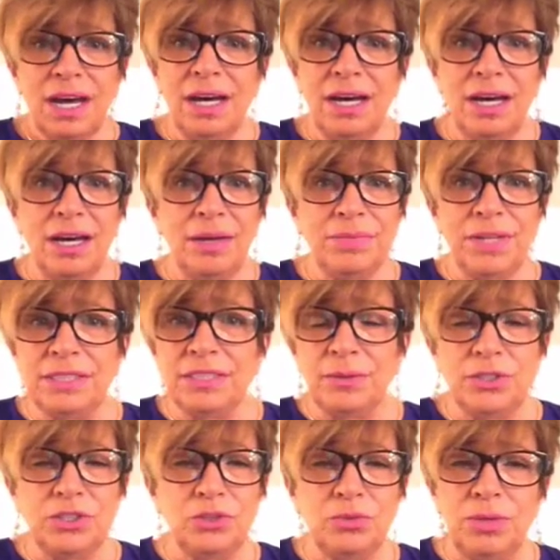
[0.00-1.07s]
Um, that's how
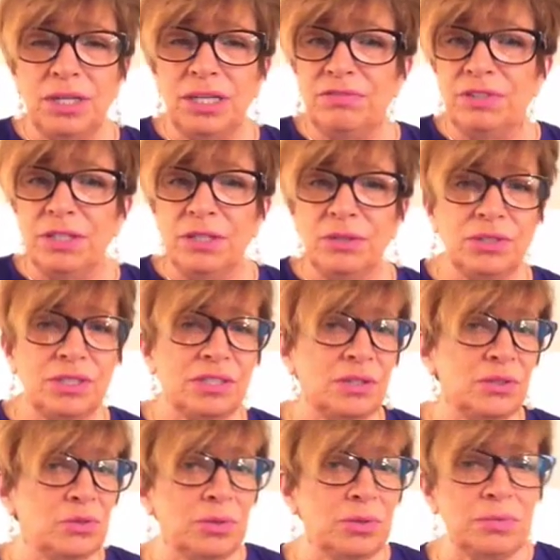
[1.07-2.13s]
I do my videos. That's how
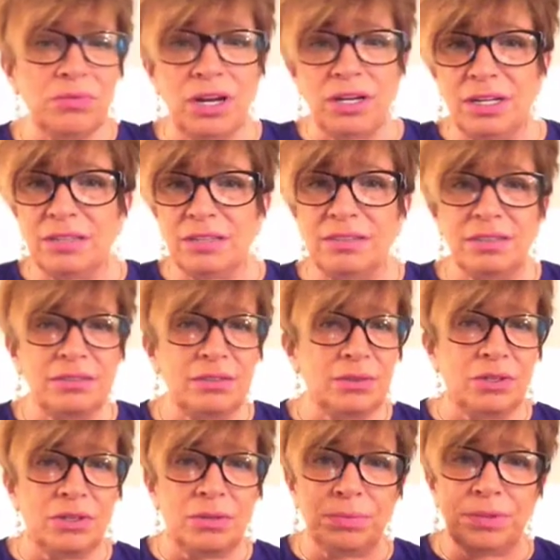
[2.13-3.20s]
I do my products. I do it
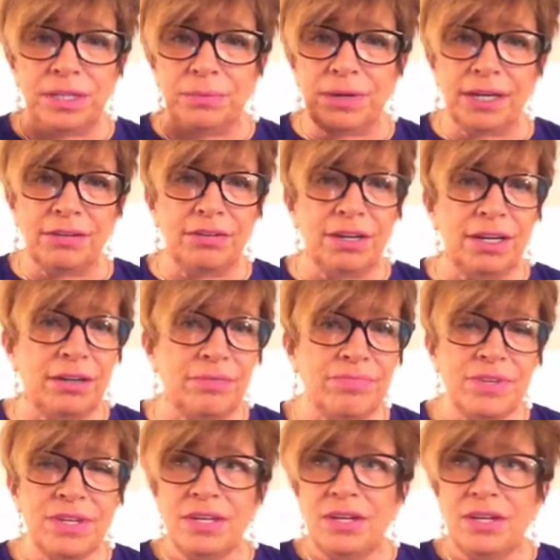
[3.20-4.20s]
on a plain background.